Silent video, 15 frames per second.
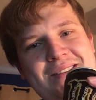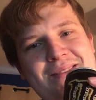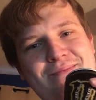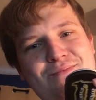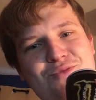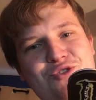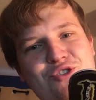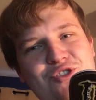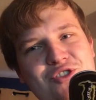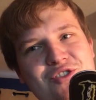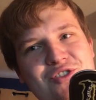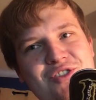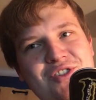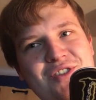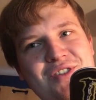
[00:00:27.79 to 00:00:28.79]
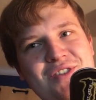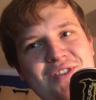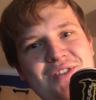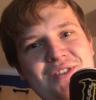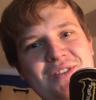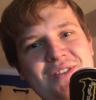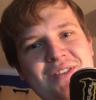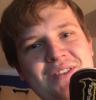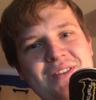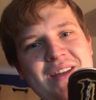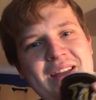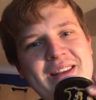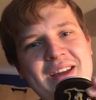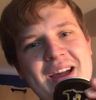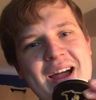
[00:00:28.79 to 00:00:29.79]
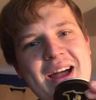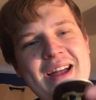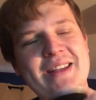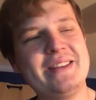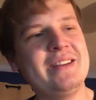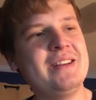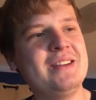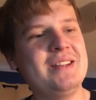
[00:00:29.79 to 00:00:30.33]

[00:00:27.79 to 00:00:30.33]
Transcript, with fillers: Mutant in a can.